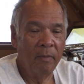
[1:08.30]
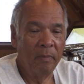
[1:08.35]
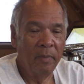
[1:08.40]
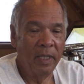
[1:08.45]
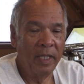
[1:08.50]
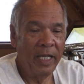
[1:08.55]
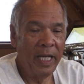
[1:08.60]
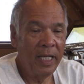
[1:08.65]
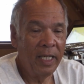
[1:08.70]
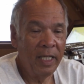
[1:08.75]

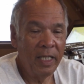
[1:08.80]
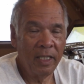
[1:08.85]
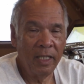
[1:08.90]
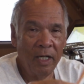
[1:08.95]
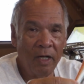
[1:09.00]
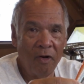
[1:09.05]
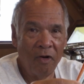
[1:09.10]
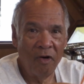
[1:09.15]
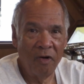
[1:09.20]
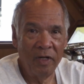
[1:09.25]
But lately,
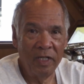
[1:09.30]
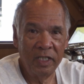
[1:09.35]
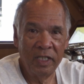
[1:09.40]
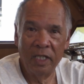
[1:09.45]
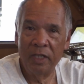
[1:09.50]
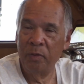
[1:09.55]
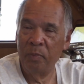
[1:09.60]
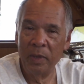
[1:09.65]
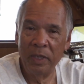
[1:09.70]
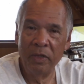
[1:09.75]
the orange
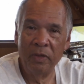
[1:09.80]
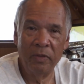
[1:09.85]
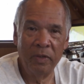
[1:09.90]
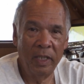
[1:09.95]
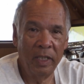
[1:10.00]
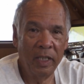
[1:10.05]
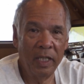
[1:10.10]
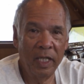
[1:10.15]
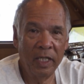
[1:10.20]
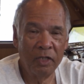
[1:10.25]
has been
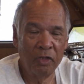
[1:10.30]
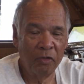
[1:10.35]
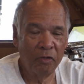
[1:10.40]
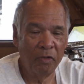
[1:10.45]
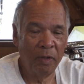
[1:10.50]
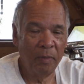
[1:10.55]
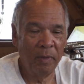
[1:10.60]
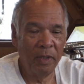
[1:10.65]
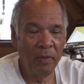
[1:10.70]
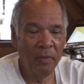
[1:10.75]
doing
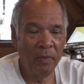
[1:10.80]
extremely